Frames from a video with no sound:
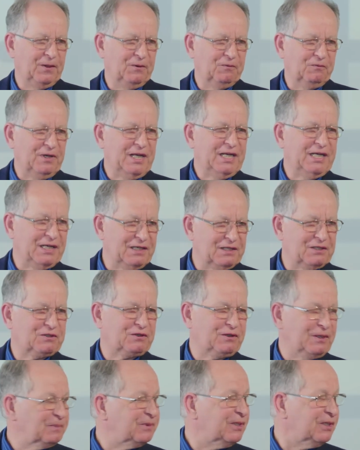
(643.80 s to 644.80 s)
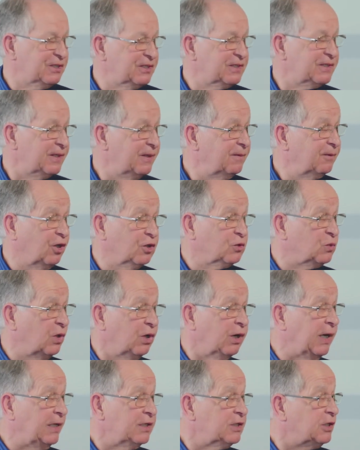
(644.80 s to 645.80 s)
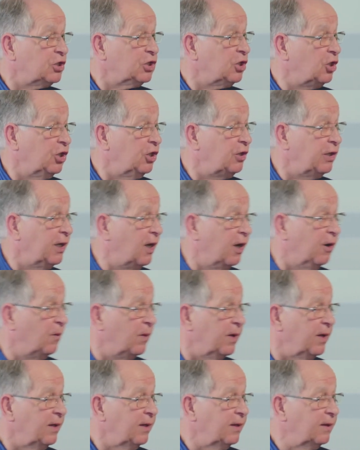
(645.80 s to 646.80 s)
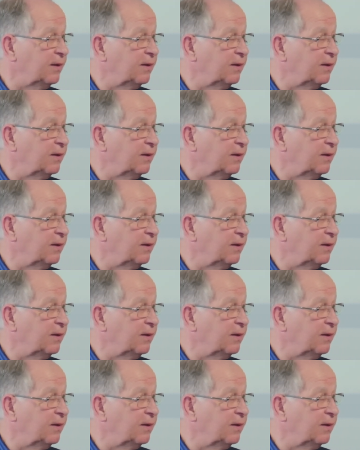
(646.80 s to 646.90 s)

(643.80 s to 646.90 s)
reading the scriptures, because we're in such a hurry, aren't we?